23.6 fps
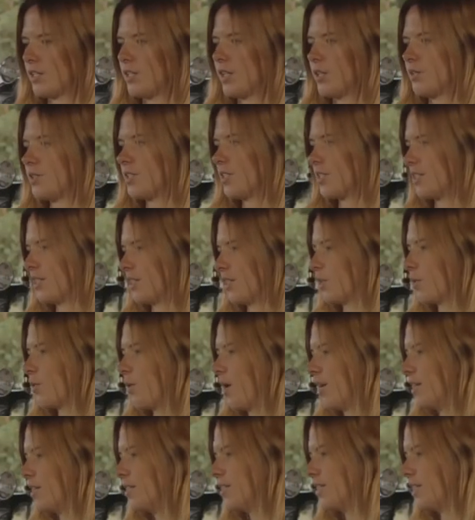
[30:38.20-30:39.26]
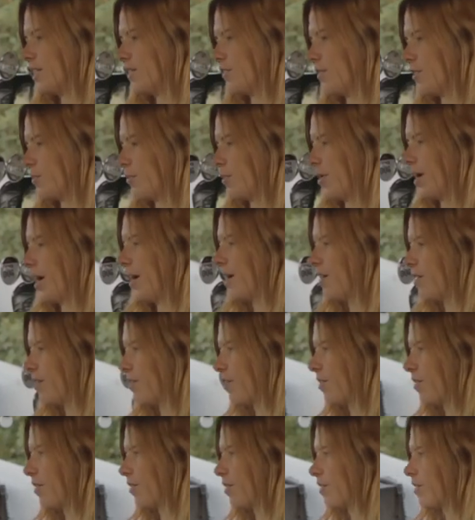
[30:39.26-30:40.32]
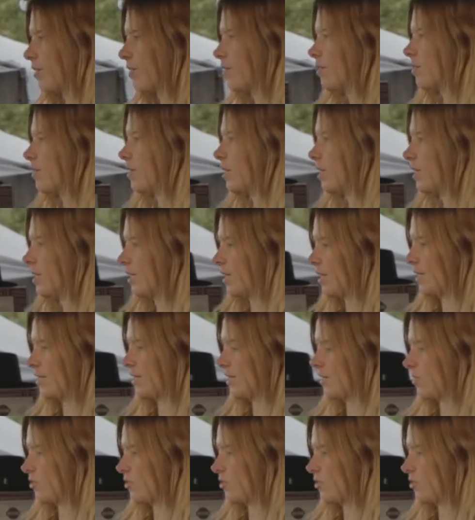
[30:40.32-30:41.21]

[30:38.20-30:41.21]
Noticing the quality of the breath. Is